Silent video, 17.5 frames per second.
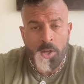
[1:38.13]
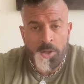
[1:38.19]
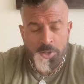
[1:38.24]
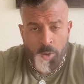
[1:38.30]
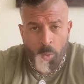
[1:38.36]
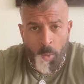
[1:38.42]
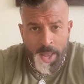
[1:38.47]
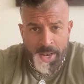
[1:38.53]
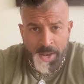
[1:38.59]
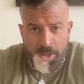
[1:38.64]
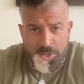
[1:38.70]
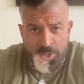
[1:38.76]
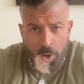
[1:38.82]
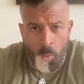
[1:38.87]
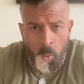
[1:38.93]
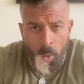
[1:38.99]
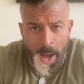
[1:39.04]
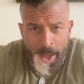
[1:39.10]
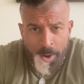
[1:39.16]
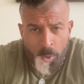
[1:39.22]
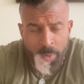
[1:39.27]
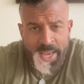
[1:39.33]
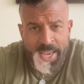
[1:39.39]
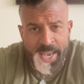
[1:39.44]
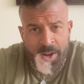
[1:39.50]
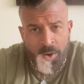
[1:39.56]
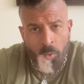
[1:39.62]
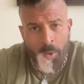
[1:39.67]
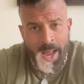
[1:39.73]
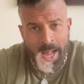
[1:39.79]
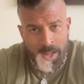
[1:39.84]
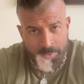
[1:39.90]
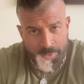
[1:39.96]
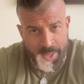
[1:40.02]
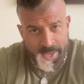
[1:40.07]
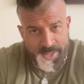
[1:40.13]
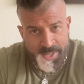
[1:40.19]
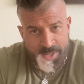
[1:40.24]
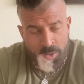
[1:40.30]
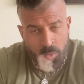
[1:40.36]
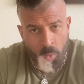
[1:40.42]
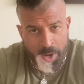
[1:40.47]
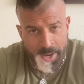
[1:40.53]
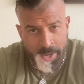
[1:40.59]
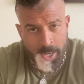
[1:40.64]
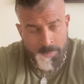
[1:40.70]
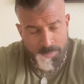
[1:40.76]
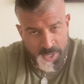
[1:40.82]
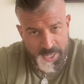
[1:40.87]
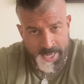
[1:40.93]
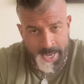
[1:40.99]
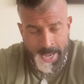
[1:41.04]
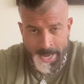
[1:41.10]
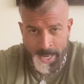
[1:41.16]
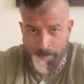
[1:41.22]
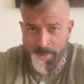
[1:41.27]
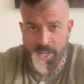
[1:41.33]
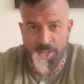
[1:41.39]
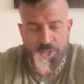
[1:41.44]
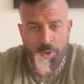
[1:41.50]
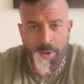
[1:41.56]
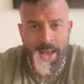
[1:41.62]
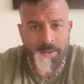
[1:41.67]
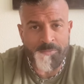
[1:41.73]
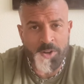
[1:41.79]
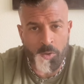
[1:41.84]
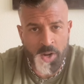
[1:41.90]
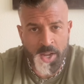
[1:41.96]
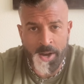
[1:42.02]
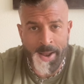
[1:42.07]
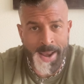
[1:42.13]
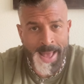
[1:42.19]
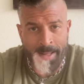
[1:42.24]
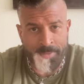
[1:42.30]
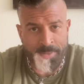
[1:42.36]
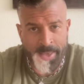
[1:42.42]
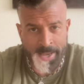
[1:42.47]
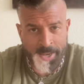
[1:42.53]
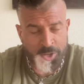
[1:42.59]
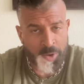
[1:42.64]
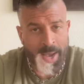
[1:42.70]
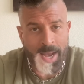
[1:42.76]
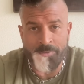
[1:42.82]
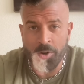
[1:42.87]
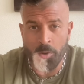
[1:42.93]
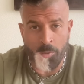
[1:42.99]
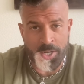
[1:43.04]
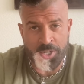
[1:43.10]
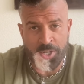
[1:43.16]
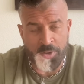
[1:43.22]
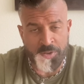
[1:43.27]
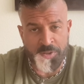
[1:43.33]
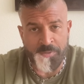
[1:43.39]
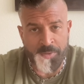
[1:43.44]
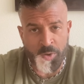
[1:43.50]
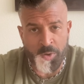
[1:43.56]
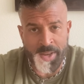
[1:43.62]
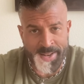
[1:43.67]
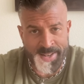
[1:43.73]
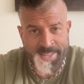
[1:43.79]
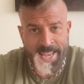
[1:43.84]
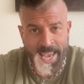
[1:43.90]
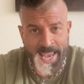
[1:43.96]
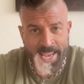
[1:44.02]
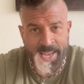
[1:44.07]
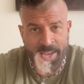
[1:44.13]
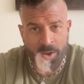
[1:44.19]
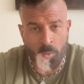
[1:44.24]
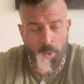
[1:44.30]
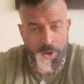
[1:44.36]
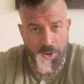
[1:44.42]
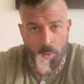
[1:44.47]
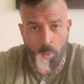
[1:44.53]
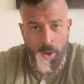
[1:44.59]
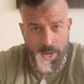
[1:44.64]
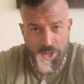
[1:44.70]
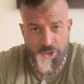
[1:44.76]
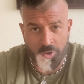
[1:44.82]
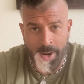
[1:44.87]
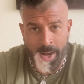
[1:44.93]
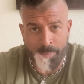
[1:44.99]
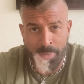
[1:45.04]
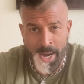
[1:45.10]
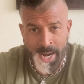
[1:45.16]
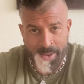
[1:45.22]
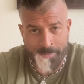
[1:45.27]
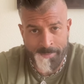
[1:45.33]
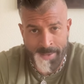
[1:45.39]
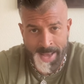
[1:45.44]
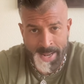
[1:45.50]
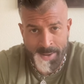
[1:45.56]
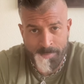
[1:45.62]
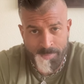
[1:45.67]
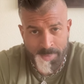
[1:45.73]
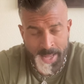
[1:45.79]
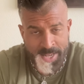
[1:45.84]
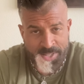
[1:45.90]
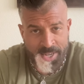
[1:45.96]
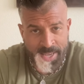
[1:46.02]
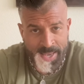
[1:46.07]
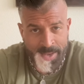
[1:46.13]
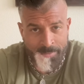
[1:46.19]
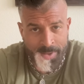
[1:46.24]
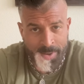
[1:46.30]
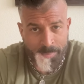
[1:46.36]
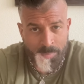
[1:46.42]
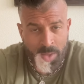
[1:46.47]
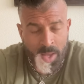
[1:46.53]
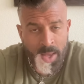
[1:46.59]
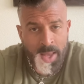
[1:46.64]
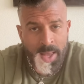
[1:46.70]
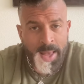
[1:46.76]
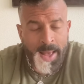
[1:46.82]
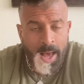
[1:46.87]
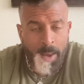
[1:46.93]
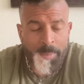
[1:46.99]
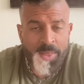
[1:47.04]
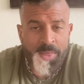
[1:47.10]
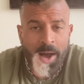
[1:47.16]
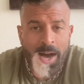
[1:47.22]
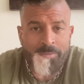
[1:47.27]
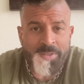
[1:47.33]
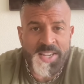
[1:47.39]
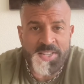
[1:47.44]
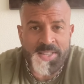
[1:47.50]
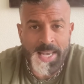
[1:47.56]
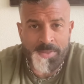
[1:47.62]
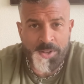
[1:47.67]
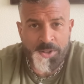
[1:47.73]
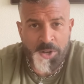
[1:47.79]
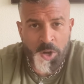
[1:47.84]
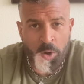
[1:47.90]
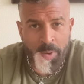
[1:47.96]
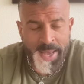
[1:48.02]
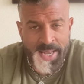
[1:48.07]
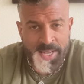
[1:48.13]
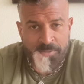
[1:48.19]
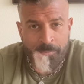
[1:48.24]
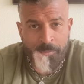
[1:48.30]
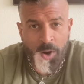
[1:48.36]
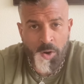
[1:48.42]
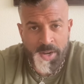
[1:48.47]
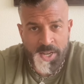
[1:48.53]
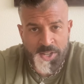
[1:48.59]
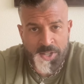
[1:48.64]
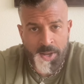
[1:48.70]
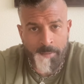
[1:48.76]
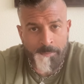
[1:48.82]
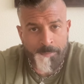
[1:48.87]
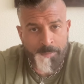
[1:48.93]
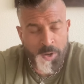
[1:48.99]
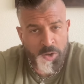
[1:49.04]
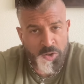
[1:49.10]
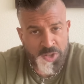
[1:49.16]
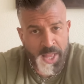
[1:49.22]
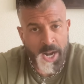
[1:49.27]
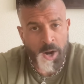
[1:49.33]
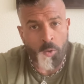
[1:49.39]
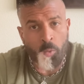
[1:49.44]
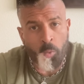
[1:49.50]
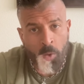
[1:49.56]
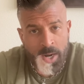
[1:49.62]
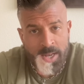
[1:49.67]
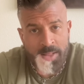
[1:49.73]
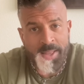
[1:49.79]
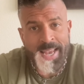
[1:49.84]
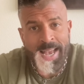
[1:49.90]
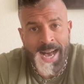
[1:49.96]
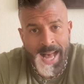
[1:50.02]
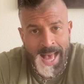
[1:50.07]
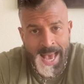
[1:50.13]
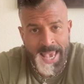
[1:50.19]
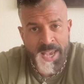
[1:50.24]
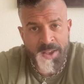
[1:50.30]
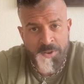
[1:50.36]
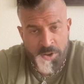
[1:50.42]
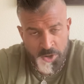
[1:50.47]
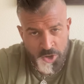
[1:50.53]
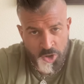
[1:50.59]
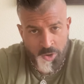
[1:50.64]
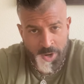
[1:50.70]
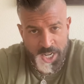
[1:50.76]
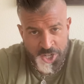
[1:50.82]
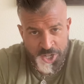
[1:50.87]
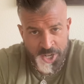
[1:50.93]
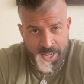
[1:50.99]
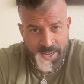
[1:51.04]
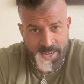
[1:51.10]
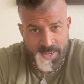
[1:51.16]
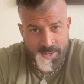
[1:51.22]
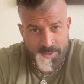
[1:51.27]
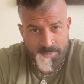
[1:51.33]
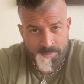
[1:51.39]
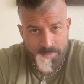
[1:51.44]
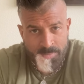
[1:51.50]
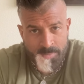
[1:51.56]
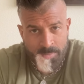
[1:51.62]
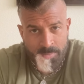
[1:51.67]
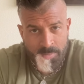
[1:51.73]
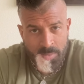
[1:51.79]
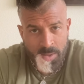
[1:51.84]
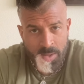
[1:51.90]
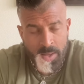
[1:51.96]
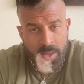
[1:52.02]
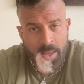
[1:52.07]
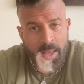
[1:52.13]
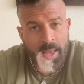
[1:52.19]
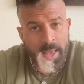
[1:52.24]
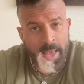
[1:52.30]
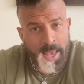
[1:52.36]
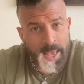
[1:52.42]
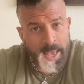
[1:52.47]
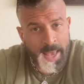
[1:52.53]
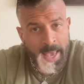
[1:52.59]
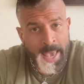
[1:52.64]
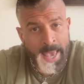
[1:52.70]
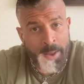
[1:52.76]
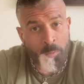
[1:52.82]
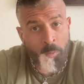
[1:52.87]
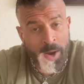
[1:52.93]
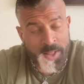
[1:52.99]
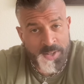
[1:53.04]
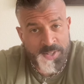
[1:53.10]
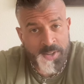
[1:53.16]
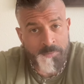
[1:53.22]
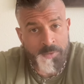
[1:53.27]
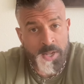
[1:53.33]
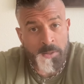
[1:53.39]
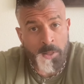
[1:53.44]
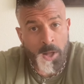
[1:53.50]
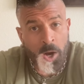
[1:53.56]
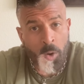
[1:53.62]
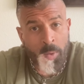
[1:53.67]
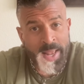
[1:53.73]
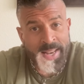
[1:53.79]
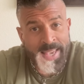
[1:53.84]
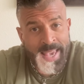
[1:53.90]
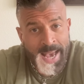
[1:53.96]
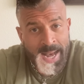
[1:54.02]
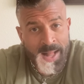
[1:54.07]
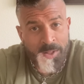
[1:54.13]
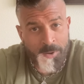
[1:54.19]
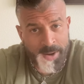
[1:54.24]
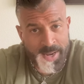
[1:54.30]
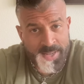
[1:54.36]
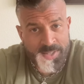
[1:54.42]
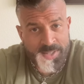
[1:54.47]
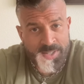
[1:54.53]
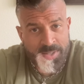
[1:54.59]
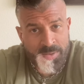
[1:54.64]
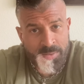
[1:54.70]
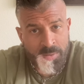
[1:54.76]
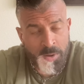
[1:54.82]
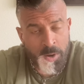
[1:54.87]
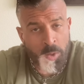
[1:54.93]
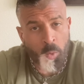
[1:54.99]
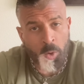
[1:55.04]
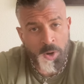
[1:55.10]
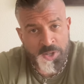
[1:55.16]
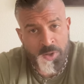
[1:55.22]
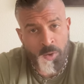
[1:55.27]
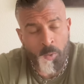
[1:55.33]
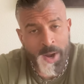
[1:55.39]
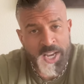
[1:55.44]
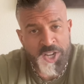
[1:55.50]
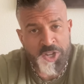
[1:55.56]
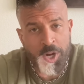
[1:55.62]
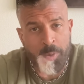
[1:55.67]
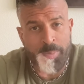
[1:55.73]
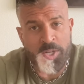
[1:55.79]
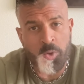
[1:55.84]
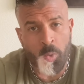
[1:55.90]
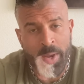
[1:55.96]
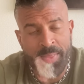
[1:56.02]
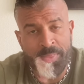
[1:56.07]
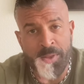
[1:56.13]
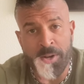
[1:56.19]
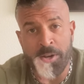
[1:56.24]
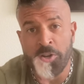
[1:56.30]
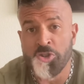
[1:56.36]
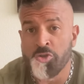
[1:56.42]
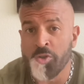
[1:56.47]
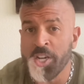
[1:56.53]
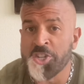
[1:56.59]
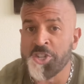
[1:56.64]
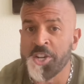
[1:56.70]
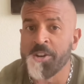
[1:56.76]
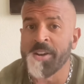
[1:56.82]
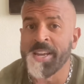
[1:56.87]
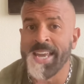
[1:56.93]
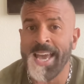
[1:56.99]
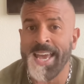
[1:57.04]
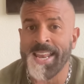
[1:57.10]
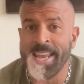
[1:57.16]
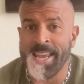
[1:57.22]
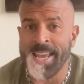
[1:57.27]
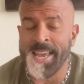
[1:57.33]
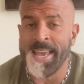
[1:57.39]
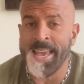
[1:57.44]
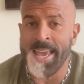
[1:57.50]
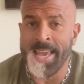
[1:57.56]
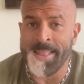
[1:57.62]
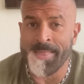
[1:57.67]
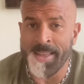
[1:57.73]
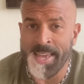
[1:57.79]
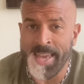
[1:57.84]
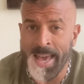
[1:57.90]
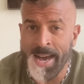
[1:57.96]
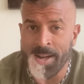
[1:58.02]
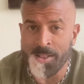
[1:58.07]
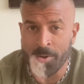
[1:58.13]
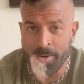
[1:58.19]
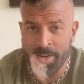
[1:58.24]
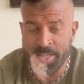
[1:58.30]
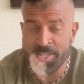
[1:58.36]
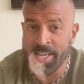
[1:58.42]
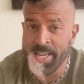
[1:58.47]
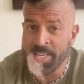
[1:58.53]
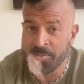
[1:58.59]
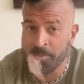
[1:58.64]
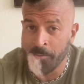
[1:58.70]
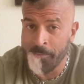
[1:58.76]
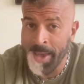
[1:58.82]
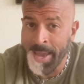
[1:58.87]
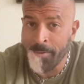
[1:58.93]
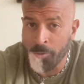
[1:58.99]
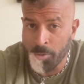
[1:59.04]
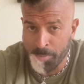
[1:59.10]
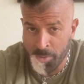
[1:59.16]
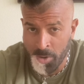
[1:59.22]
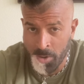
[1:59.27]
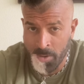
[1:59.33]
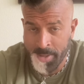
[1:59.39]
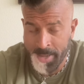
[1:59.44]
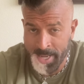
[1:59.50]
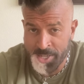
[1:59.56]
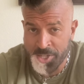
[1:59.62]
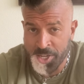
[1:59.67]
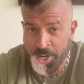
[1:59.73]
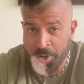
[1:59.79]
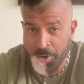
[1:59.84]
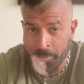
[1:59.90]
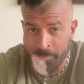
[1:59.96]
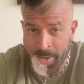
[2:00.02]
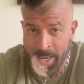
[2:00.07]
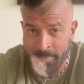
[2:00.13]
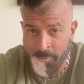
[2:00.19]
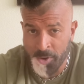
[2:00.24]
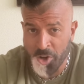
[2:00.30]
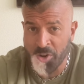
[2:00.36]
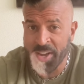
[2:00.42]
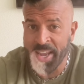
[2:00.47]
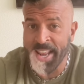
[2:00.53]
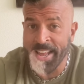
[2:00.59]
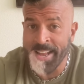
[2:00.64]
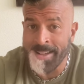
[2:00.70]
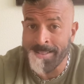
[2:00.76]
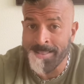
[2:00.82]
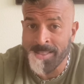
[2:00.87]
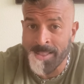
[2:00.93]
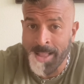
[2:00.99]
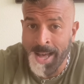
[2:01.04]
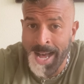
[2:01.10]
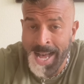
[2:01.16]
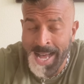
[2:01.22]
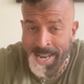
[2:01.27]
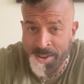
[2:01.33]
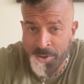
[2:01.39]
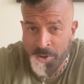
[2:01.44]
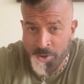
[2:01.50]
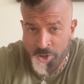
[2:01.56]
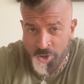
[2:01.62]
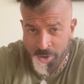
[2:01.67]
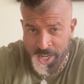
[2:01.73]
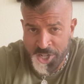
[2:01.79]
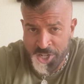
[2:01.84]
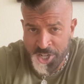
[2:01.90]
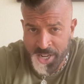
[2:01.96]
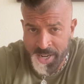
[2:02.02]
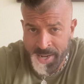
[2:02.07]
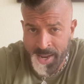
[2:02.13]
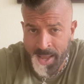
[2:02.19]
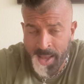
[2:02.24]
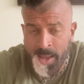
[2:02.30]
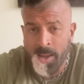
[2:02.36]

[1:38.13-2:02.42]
So when so how do we get around this when it comes to dieting? Because you have to cut out things, you have to reduce food intake when you want to drop body fat. That's a given. I mean, the obvious thing to do is focus on foods that are really high in nutrition and relatively low in calories. In other words, the ratio between the nutrition you're getting and the calories is favorable. It's in your favor. You're getting a lot of nutrition